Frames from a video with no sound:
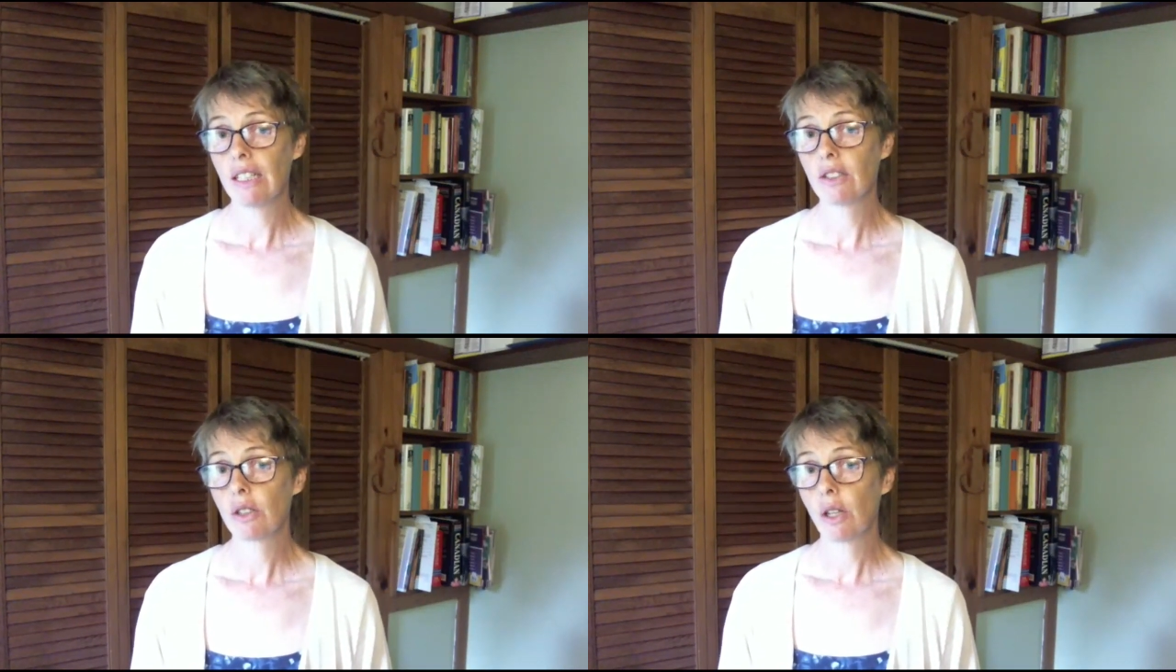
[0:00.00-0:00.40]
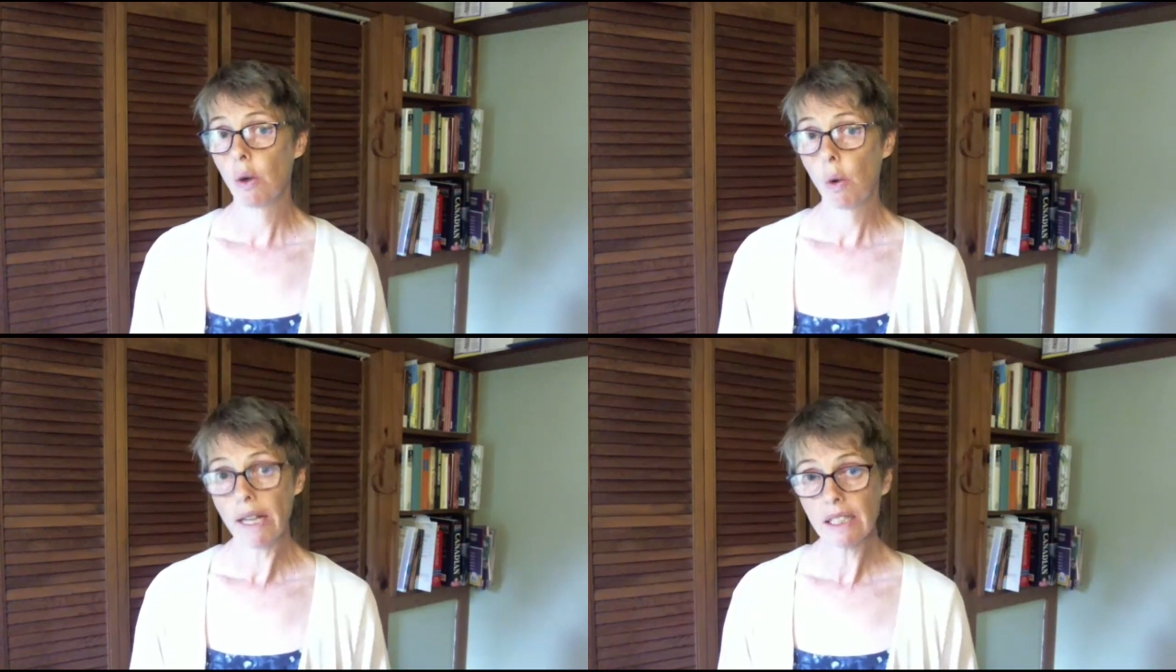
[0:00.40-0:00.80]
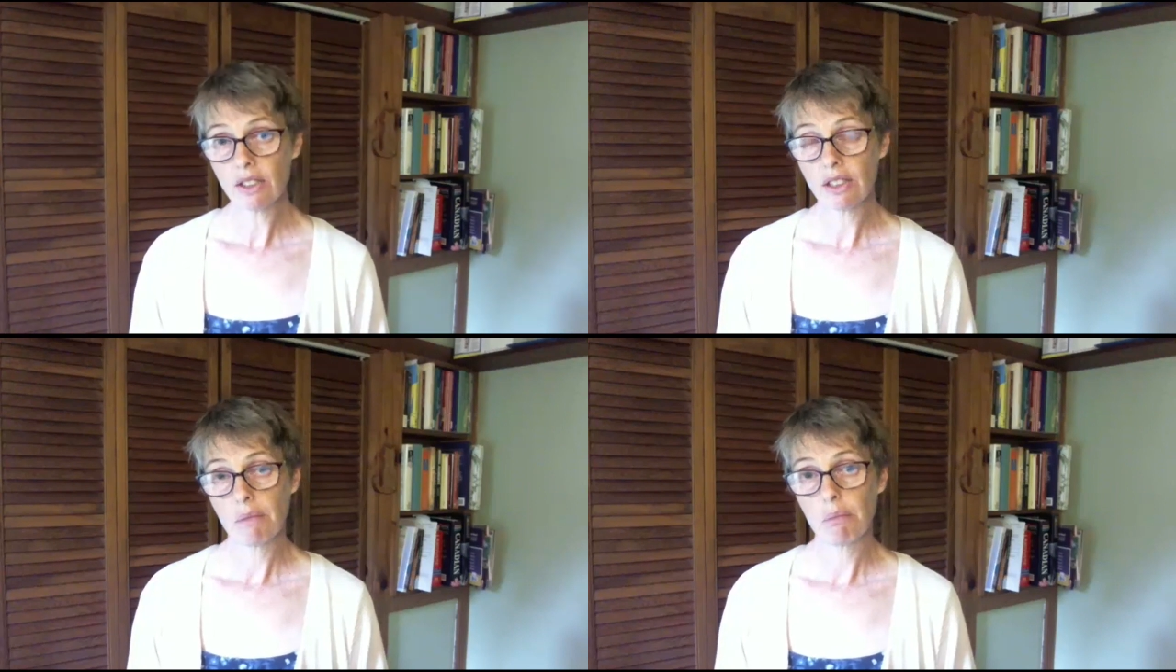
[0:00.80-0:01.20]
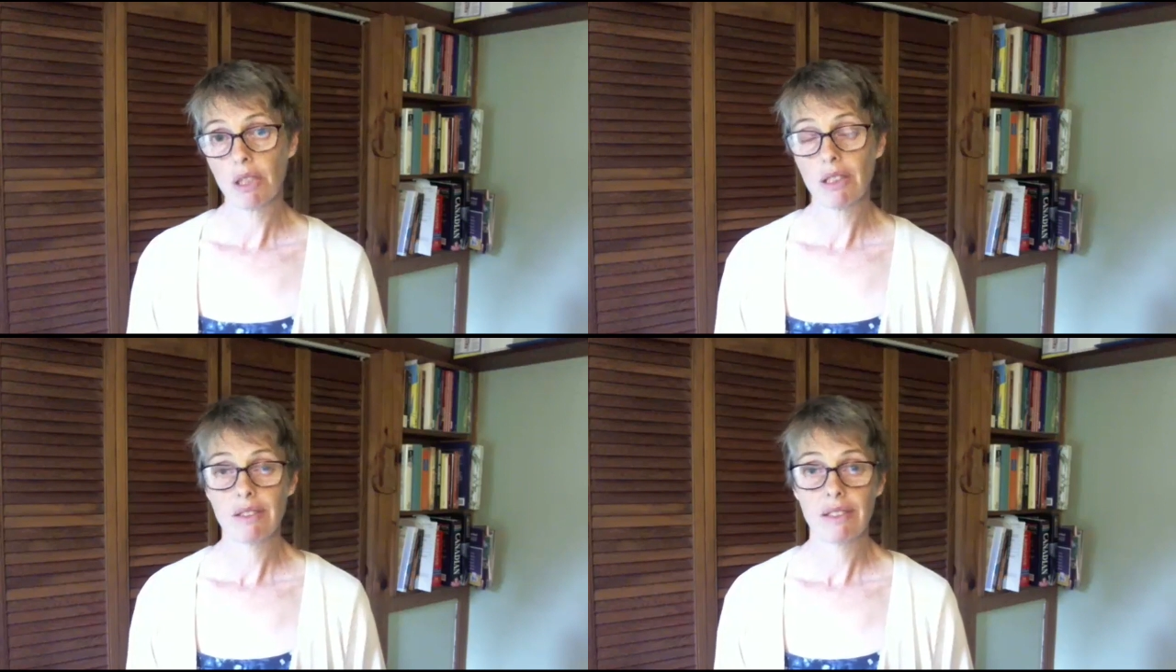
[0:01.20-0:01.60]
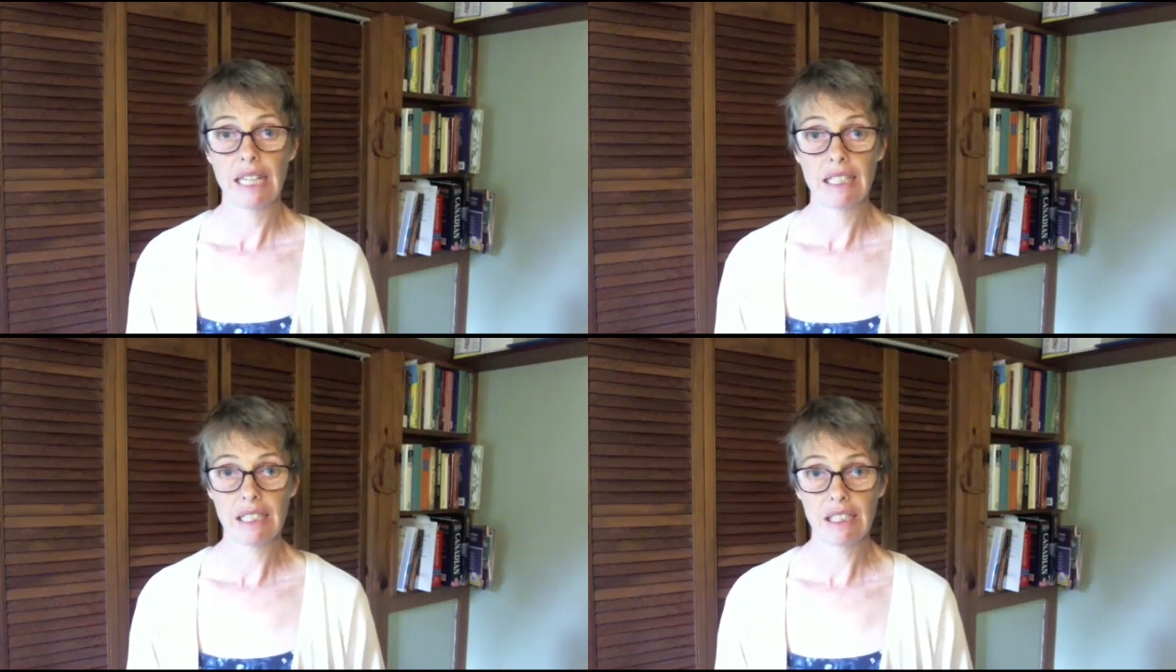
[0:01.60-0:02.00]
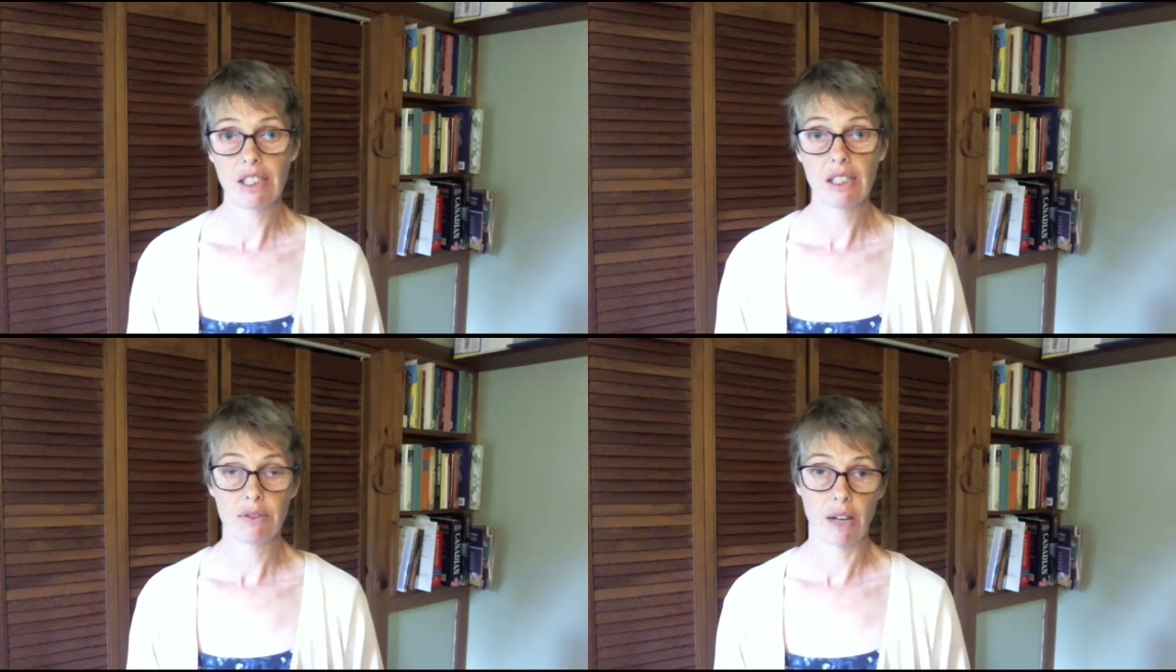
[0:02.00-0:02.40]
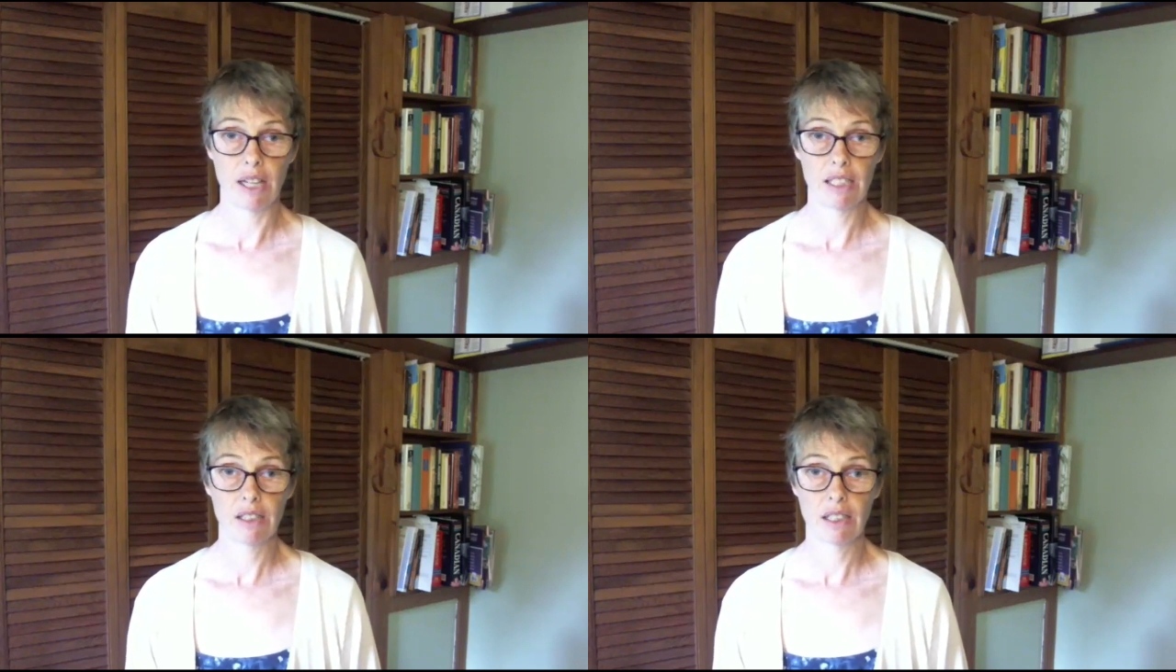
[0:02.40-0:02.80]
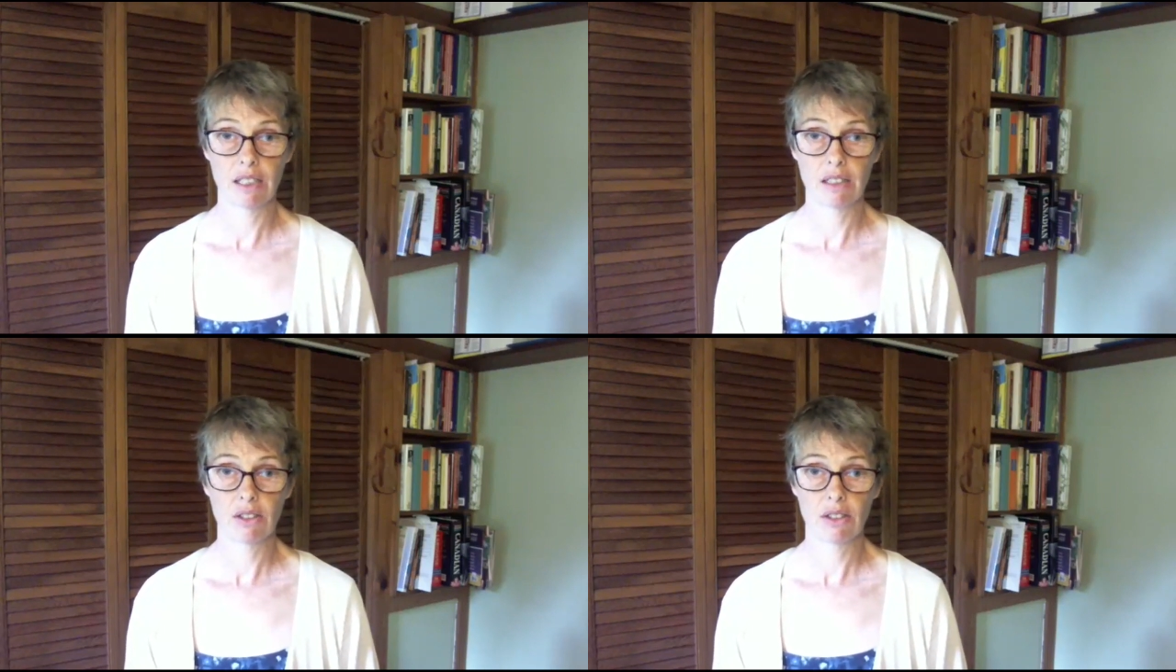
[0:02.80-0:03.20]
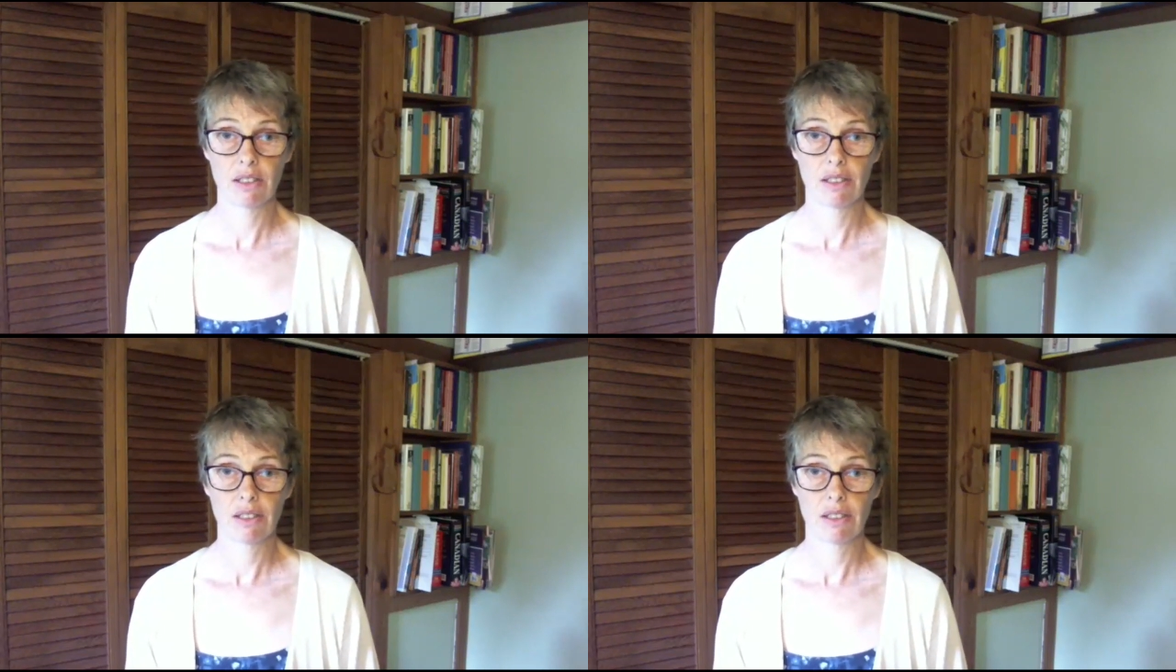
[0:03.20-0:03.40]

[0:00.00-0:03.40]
it's quite simple and easy to find things.